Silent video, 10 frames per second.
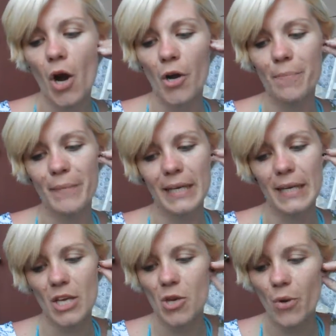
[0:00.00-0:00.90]
Card
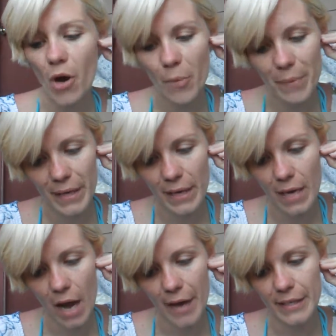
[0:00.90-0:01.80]
meaning you are being
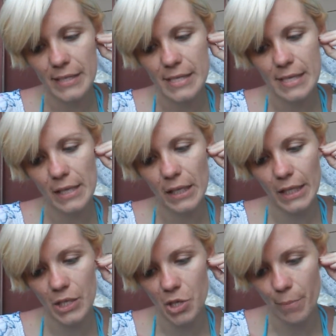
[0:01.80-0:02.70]
guided to
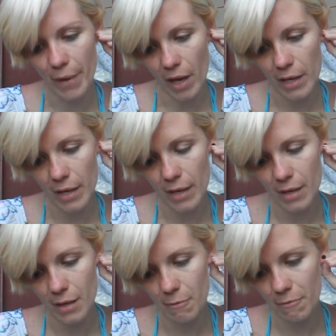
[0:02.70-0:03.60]
clean your body,
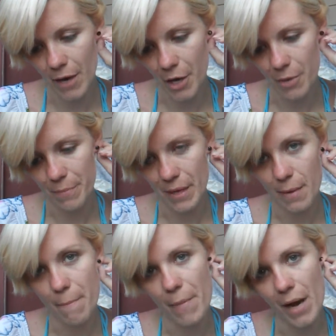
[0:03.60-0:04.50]

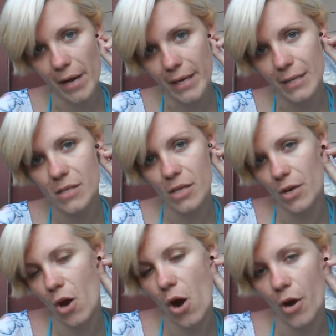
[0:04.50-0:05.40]
environment, mind,
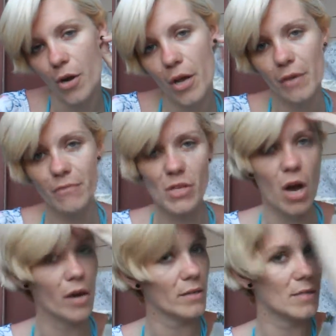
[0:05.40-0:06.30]
and heart of
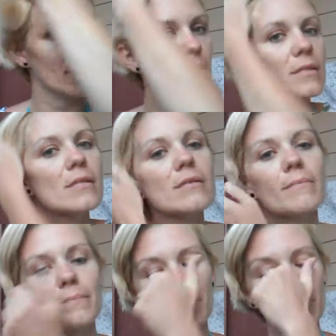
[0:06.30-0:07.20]
toxins.
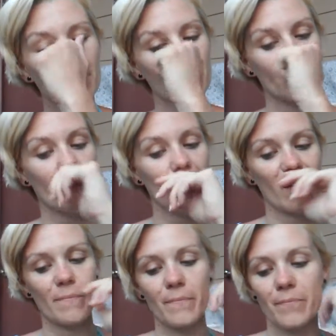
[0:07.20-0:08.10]

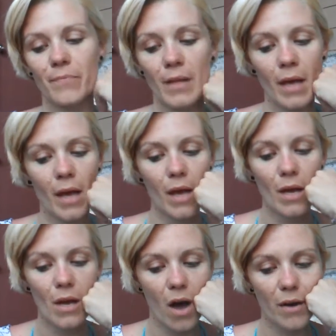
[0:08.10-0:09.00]
Okay?
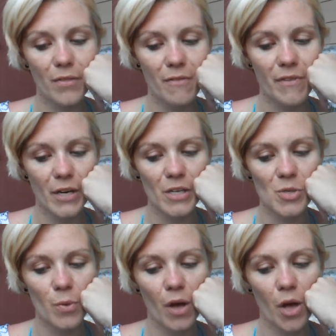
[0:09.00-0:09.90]
God and the
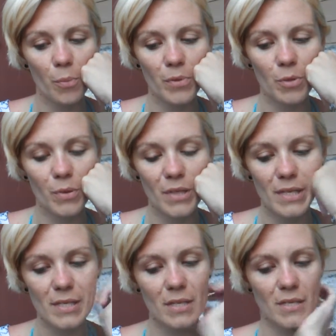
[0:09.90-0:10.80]
fairies will help you with
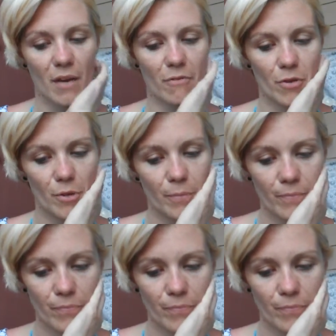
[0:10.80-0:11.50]
this endeavor.